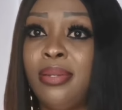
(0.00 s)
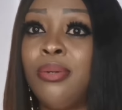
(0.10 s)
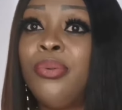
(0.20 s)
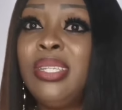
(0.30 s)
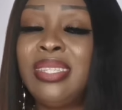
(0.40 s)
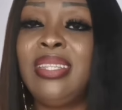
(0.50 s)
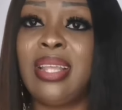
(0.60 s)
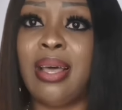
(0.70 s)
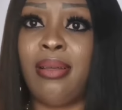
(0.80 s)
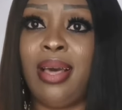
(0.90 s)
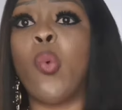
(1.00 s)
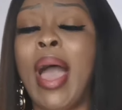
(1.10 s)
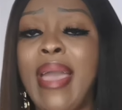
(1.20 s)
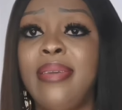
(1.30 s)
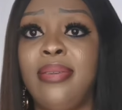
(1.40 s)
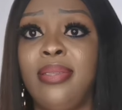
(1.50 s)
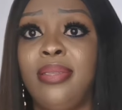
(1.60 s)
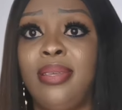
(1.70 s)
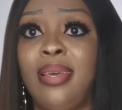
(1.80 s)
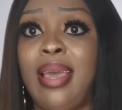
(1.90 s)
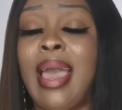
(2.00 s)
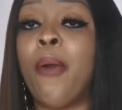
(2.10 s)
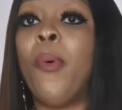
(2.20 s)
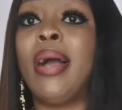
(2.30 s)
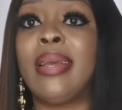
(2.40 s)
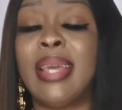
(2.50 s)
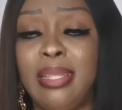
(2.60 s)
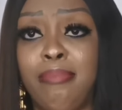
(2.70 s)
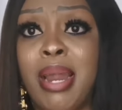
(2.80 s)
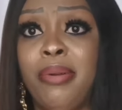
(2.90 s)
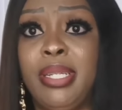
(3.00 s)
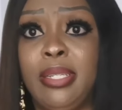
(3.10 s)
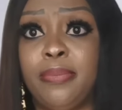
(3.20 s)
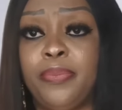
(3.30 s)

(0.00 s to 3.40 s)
Reason now, why I want to get married?